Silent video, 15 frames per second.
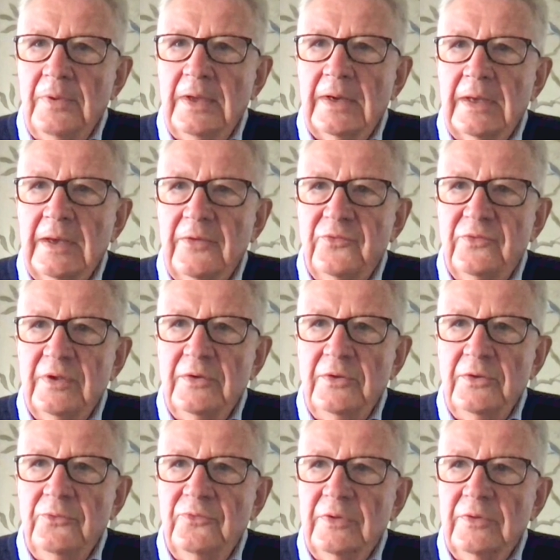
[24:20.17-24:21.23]
like I said,
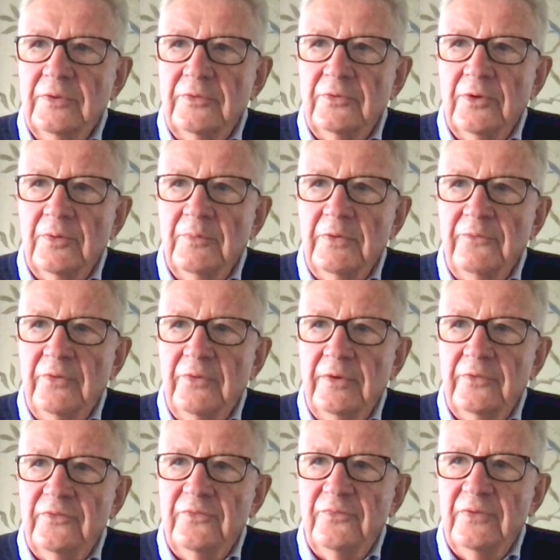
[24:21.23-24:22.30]
using the term
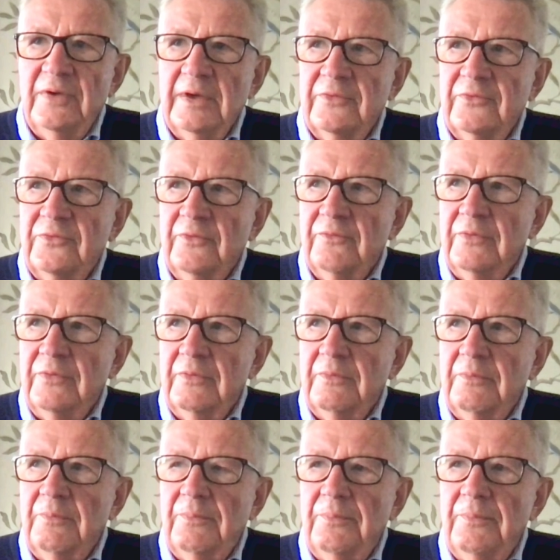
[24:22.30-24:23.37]
adverse effects of
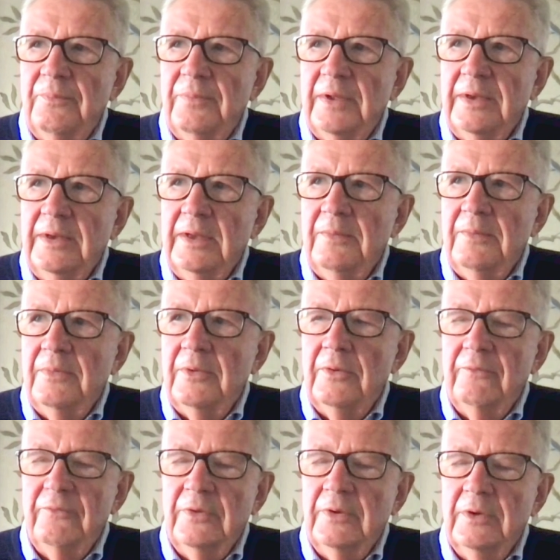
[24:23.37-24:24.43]
the pandemic,
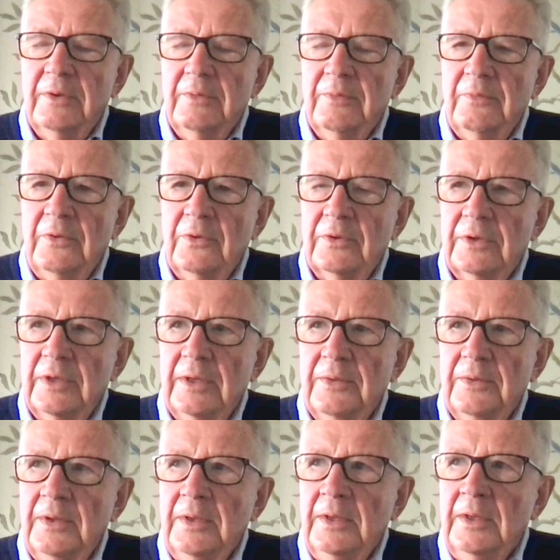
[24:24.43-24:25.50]
of the
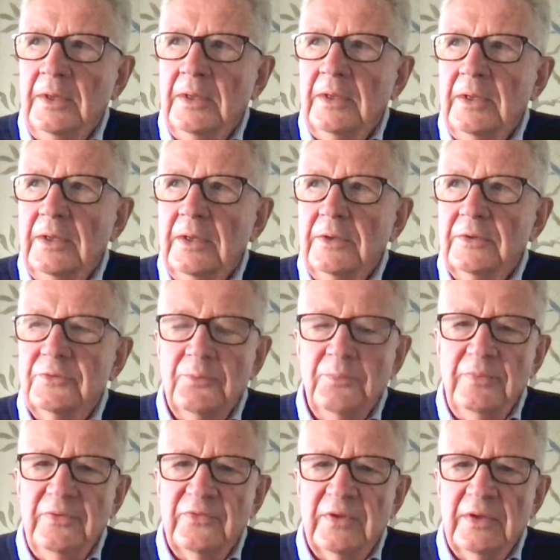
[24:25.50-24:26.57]
lockdown,
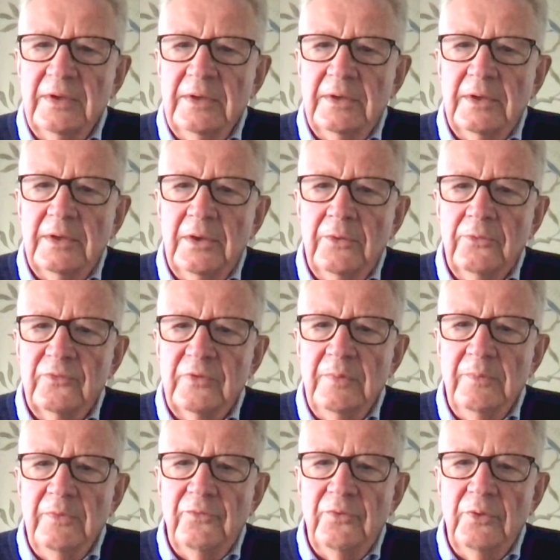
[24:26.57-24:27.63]
should be studied
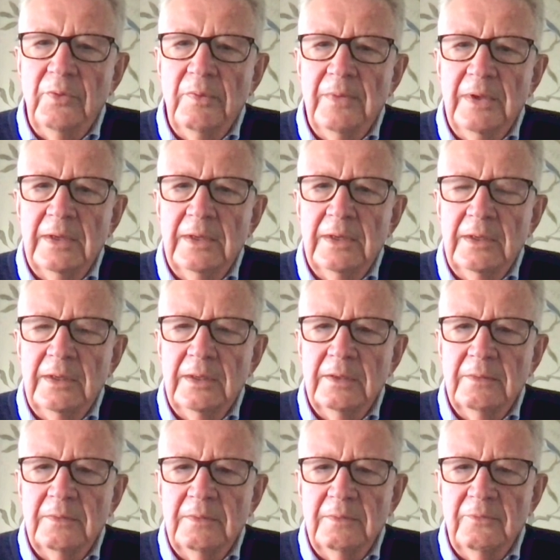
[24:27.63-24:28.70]
closely before we make
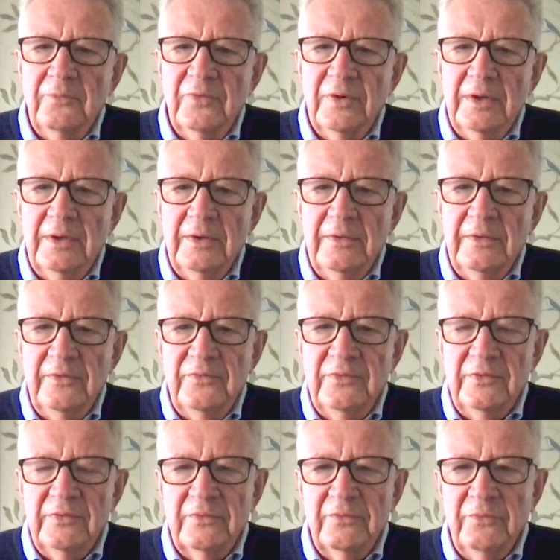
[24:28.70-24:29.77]
any final
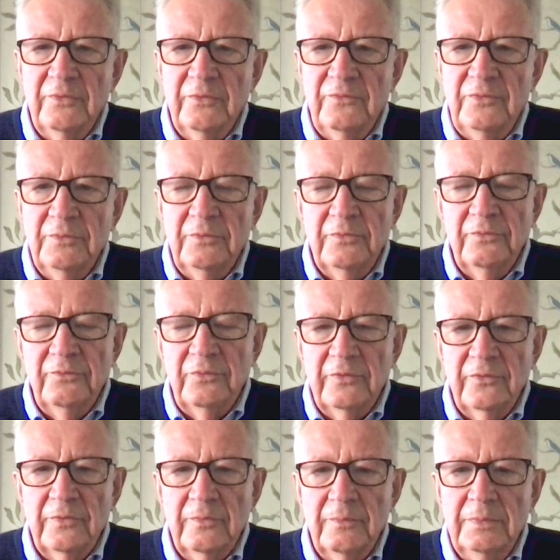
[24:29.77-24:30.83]
decision for the future, for
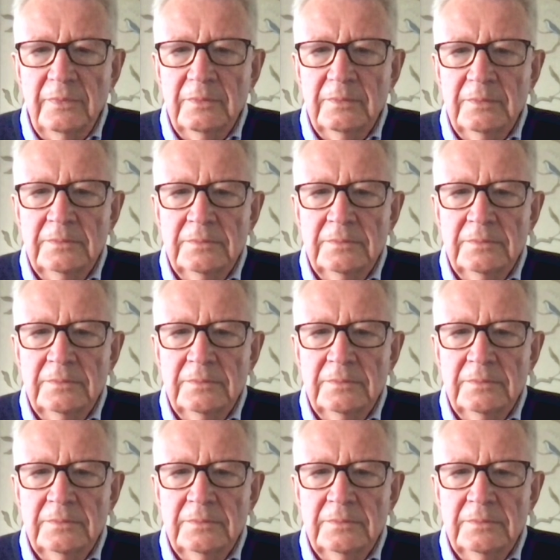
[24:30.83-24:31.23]
example.